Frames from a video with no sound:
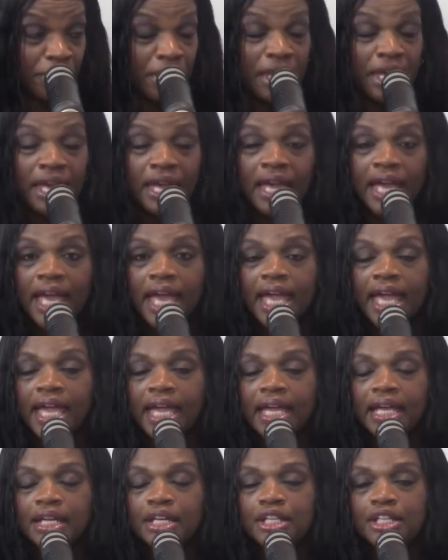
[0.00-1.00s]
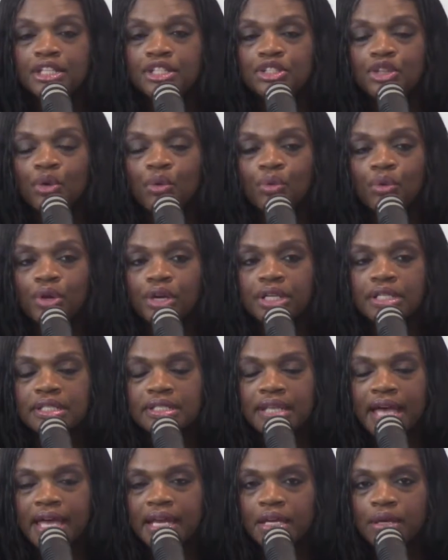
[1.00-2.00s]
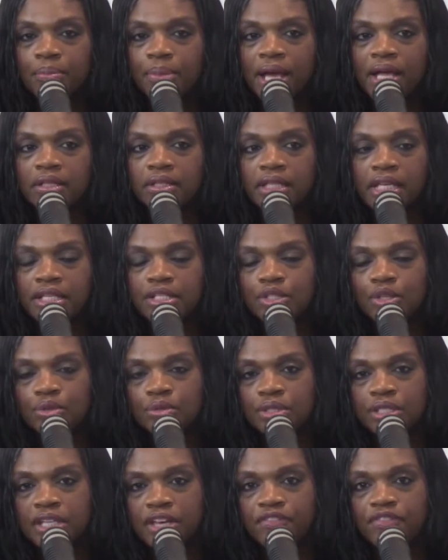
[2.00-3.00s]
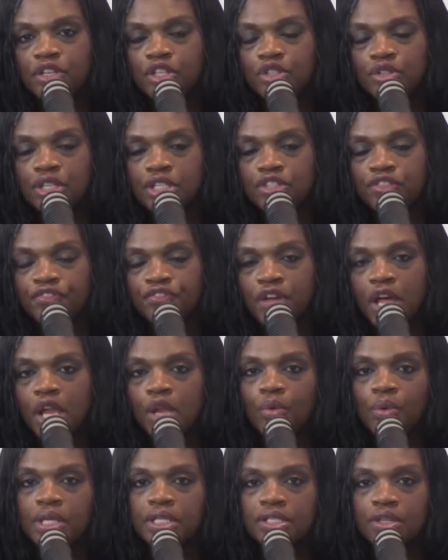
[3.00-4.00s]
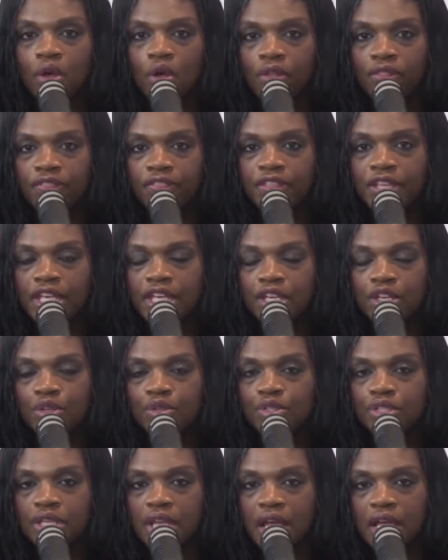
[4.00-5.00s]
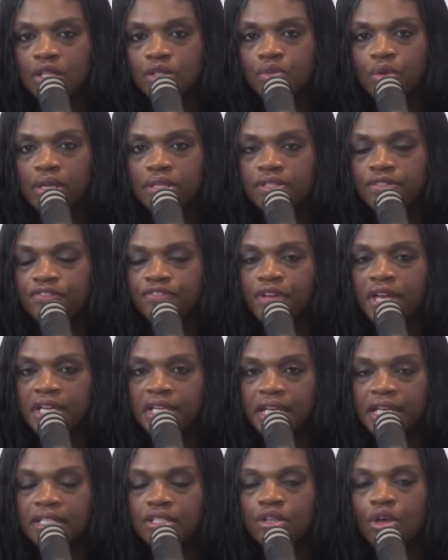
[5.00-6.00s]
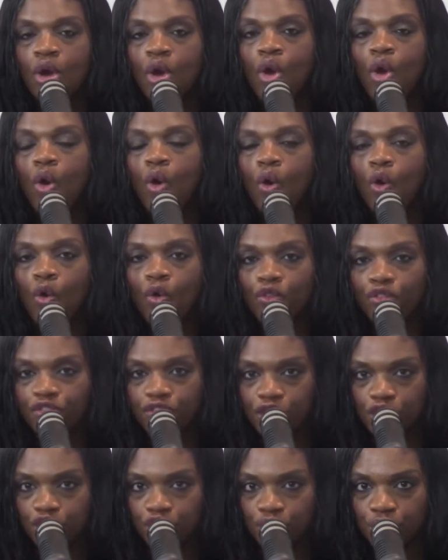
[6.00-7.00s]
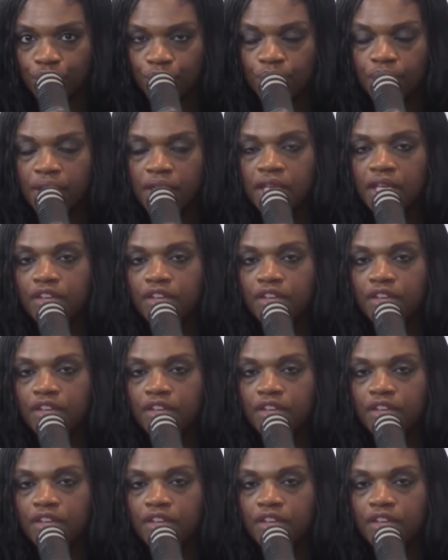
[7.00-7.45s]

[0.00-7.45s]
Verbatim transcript: Mm-hmm. And and so we're excited about that. So definitely you need to follow us on the Houston Housewives of Finance official.